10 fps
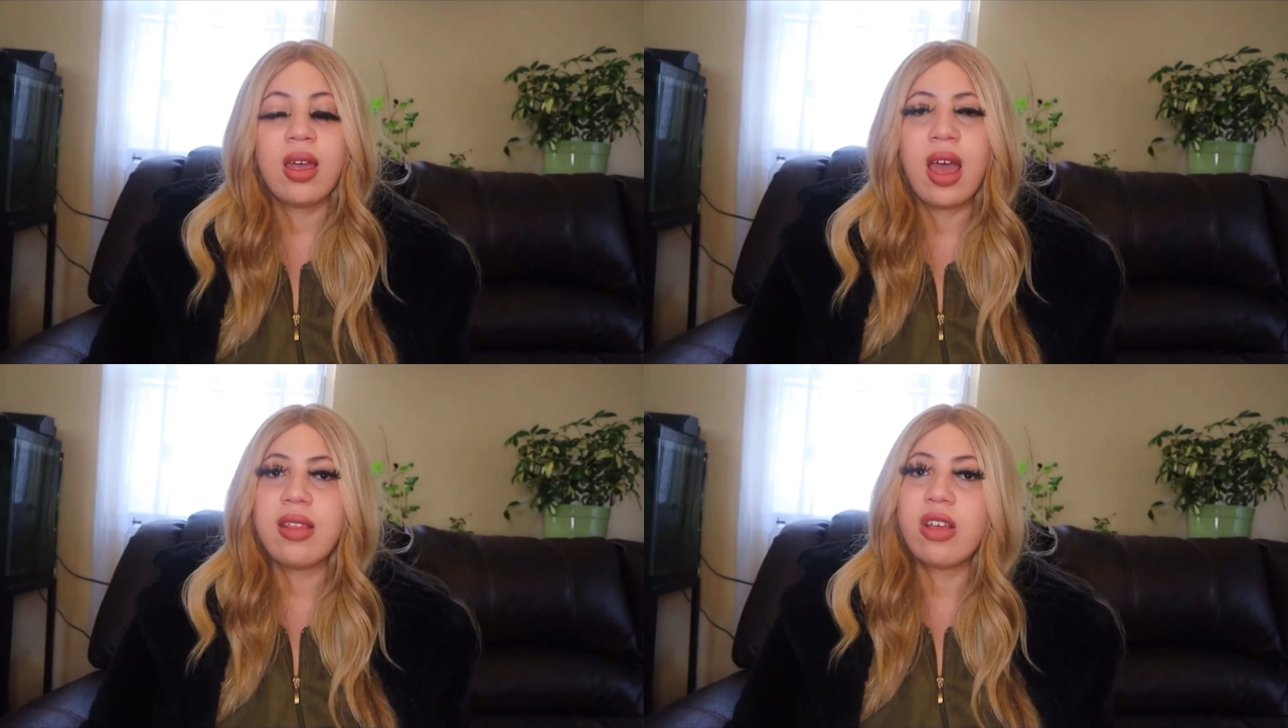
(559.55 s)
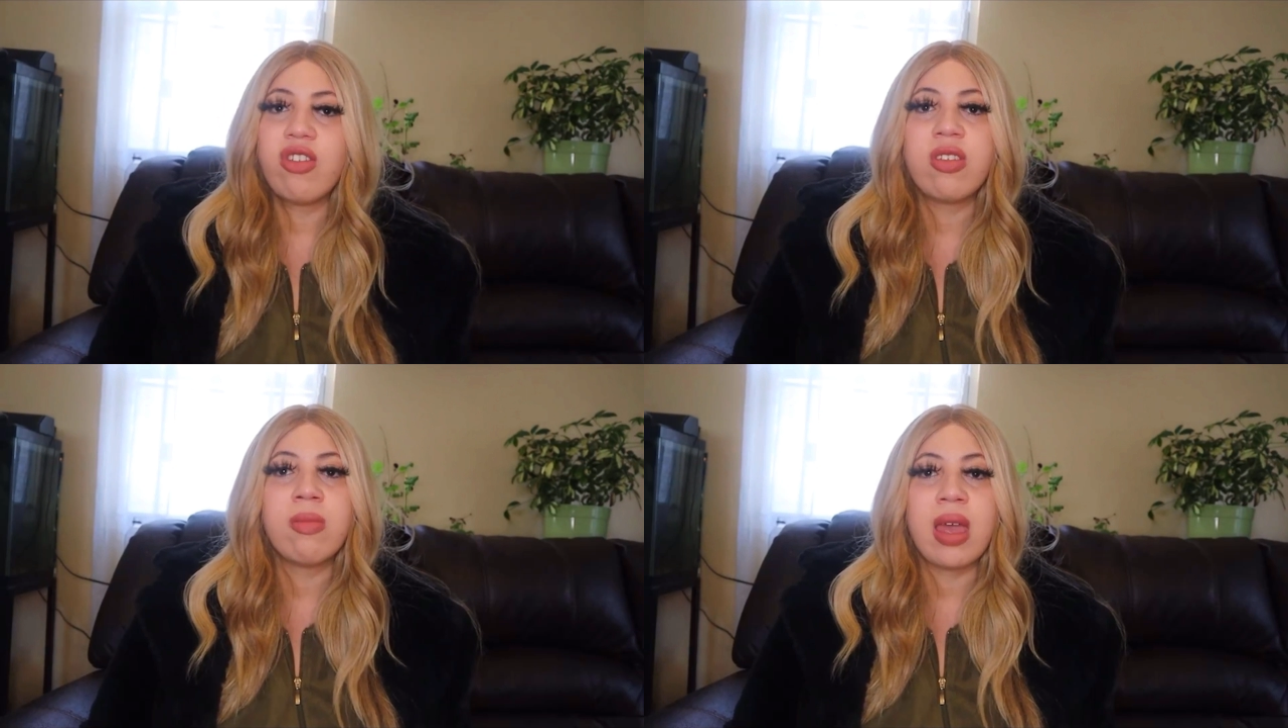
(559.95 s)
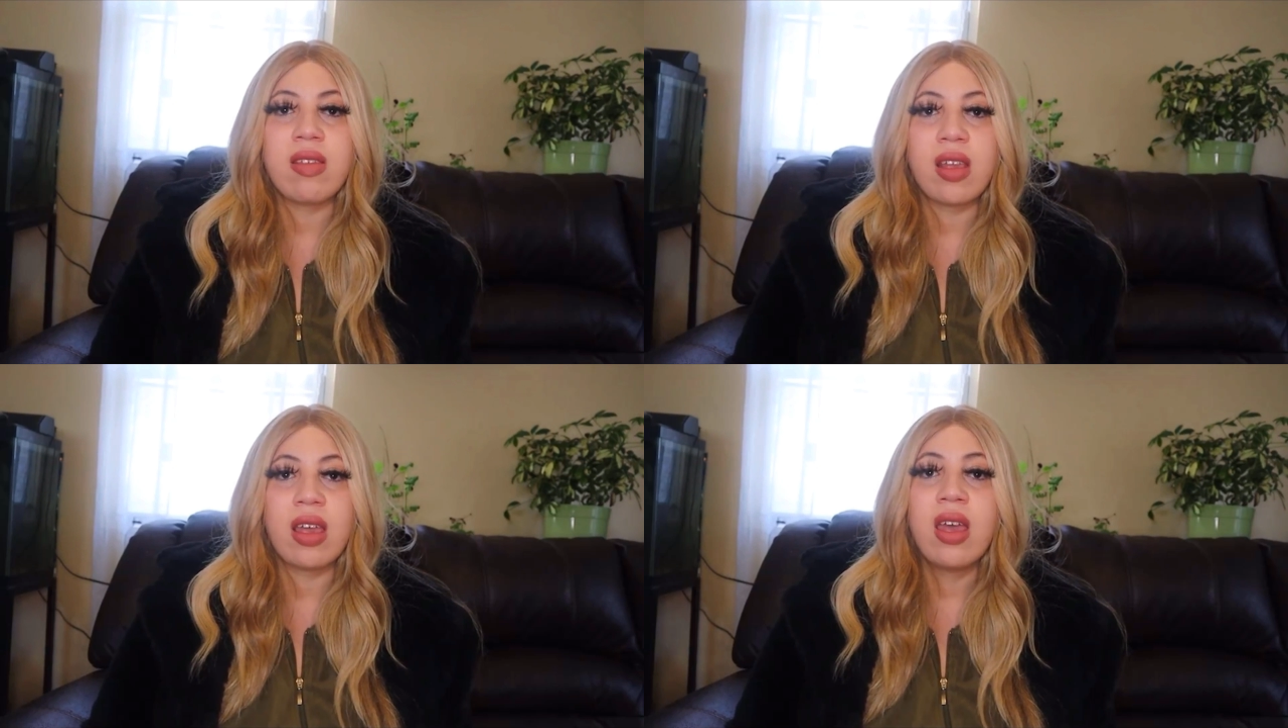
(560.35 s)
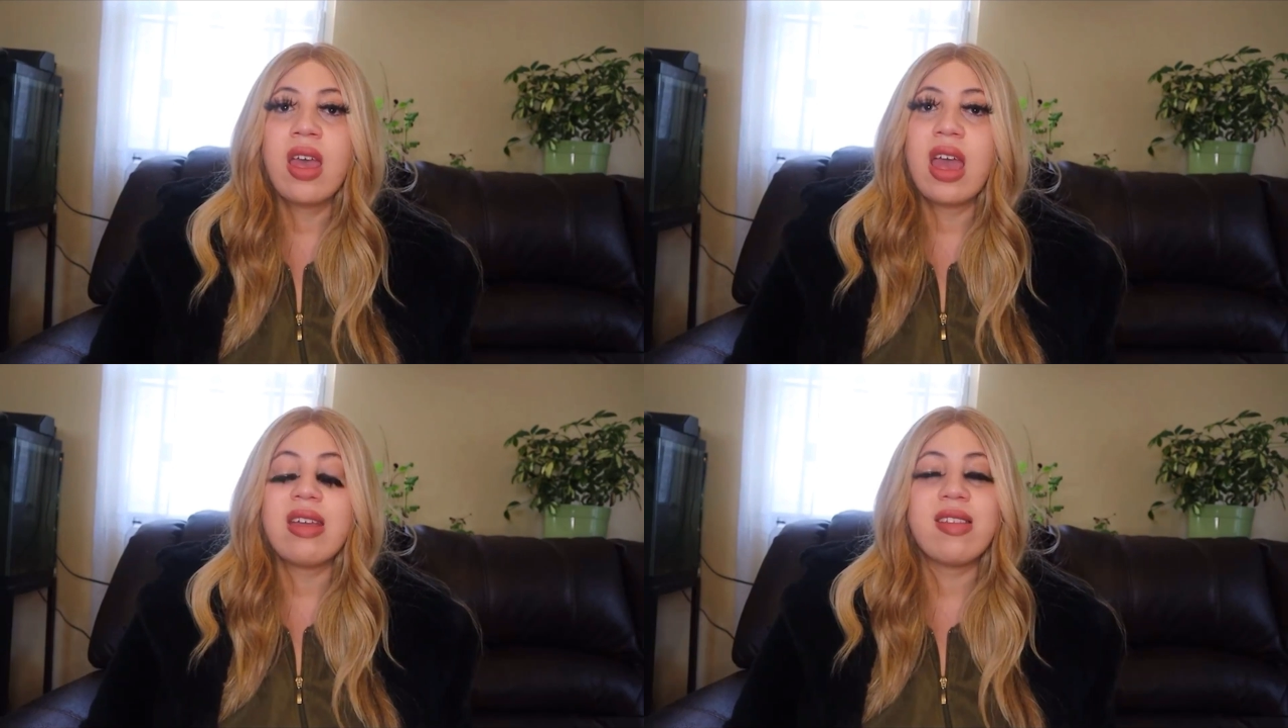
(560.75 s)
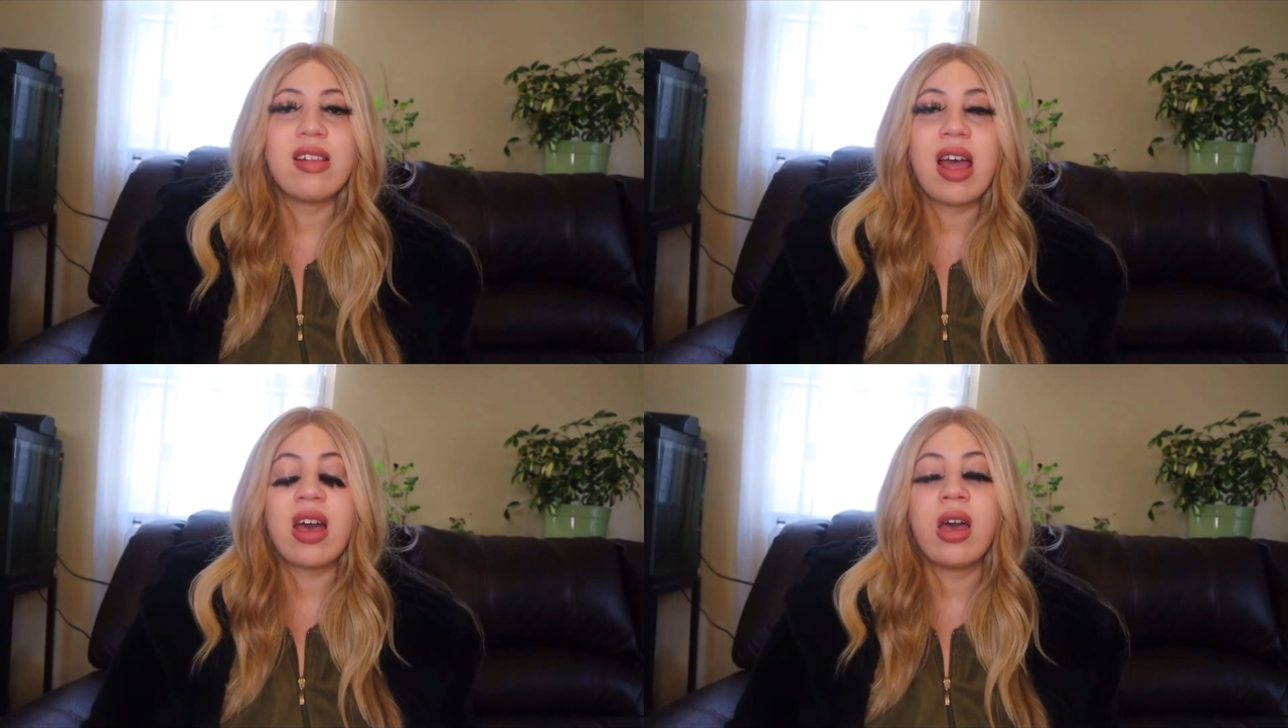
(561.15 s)
I think she's amazing. It's the
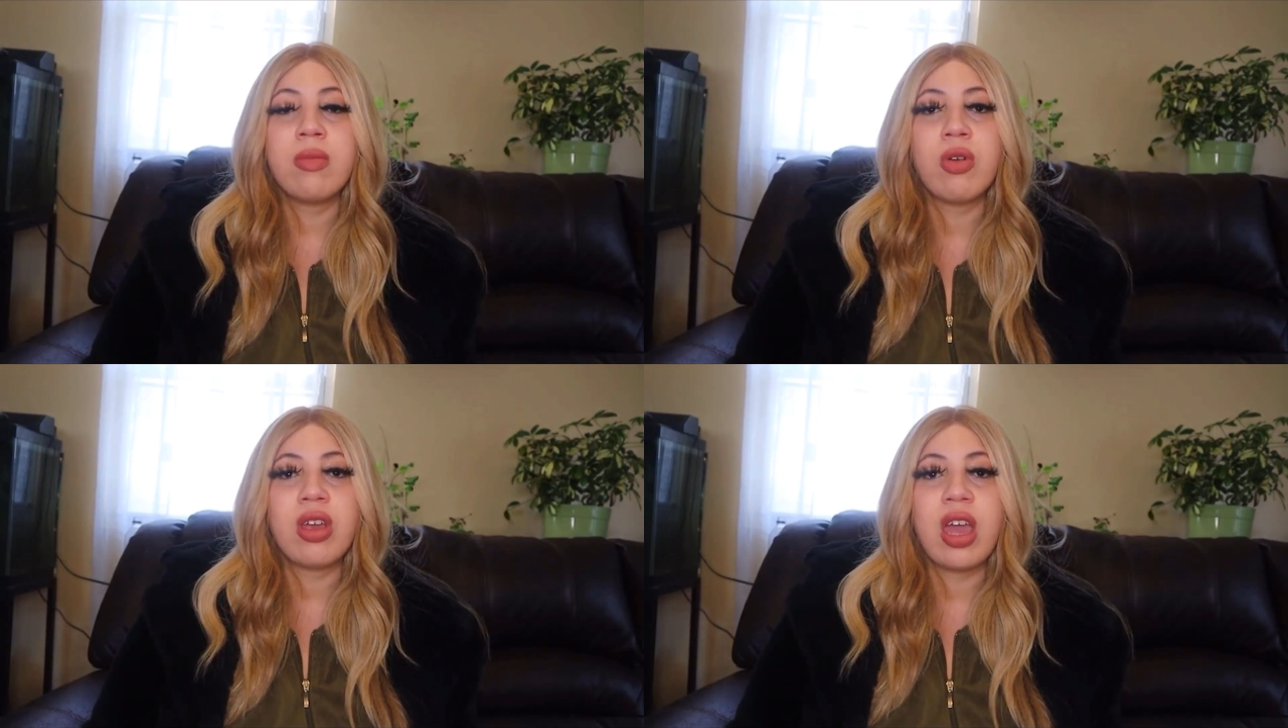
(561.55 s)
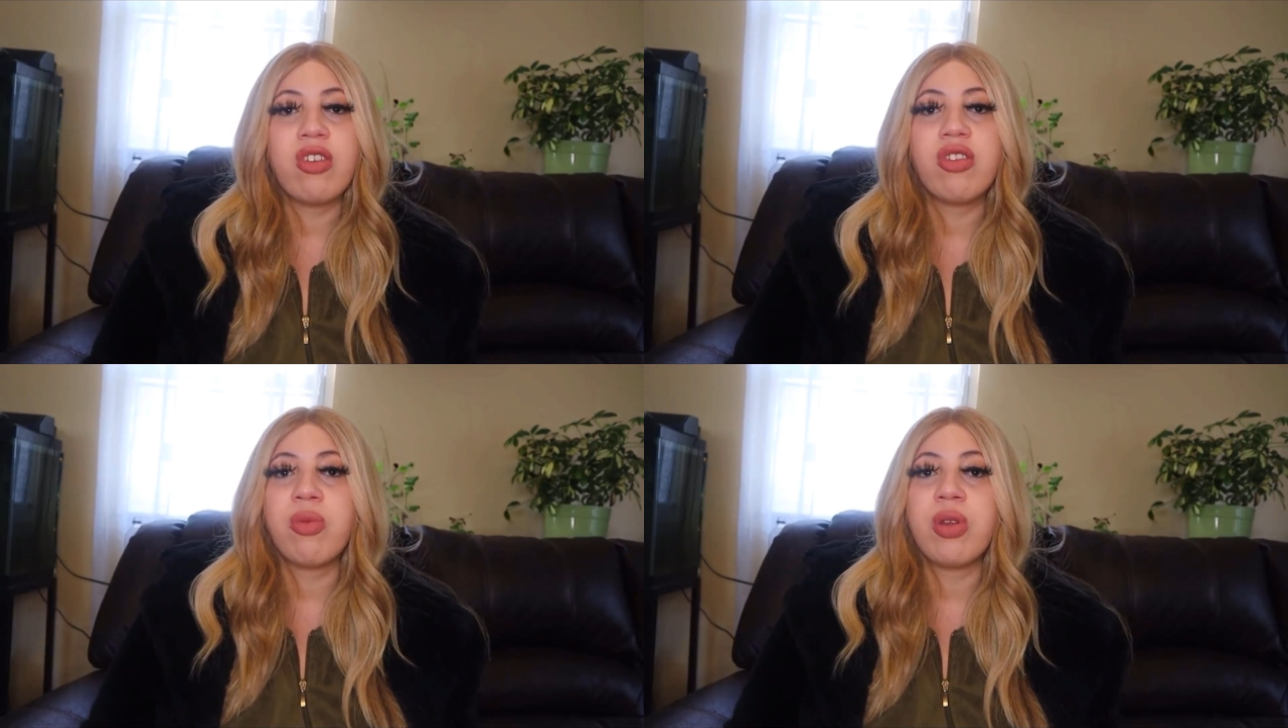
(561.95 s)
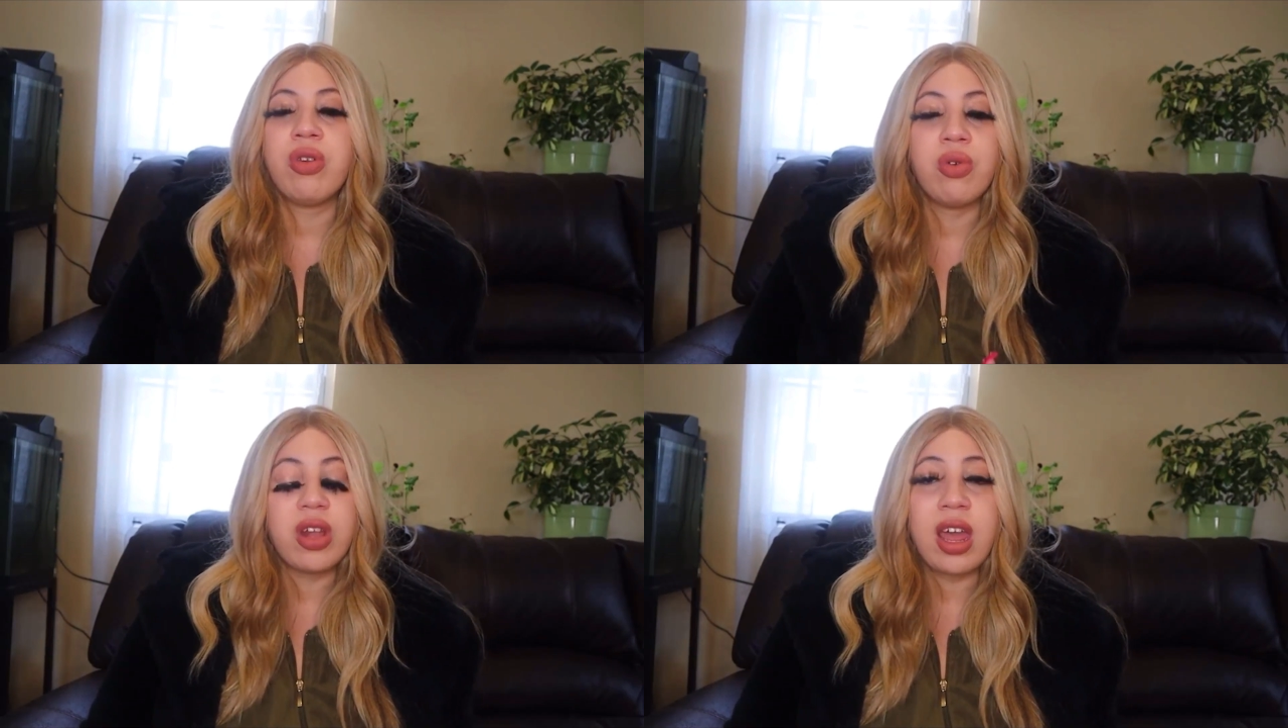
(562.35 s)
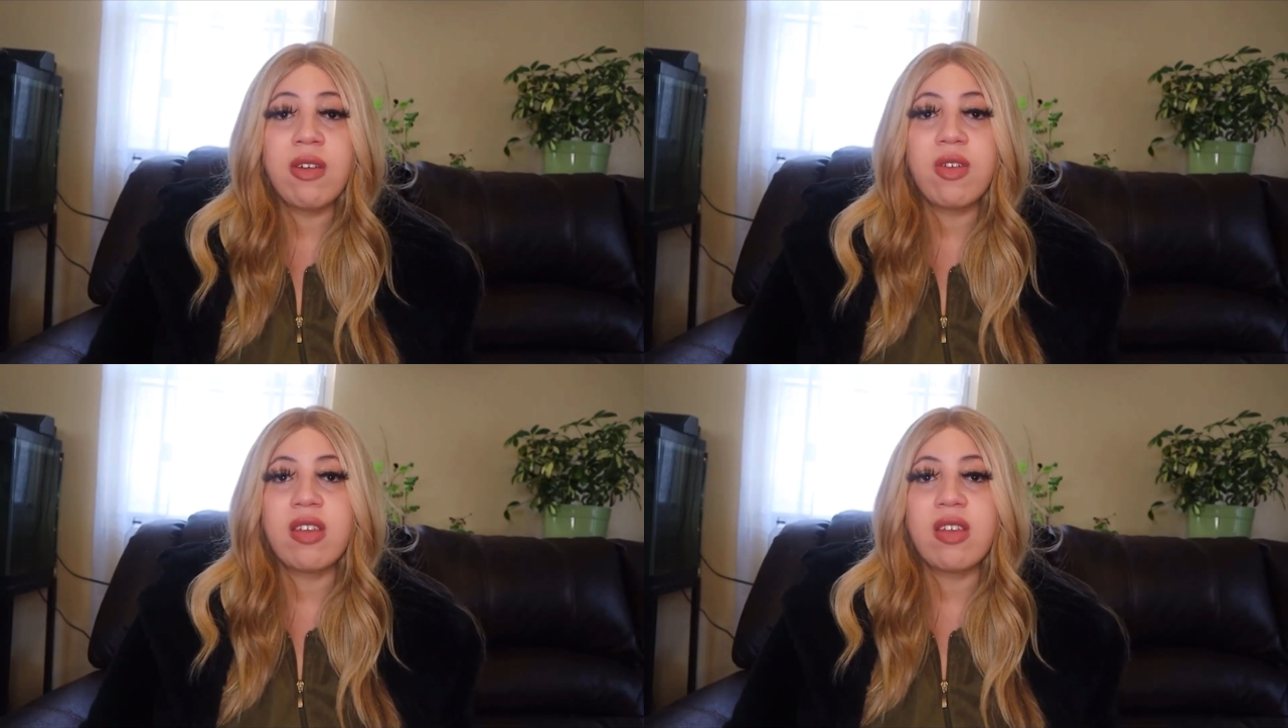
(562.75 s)
lack of communication with New Life.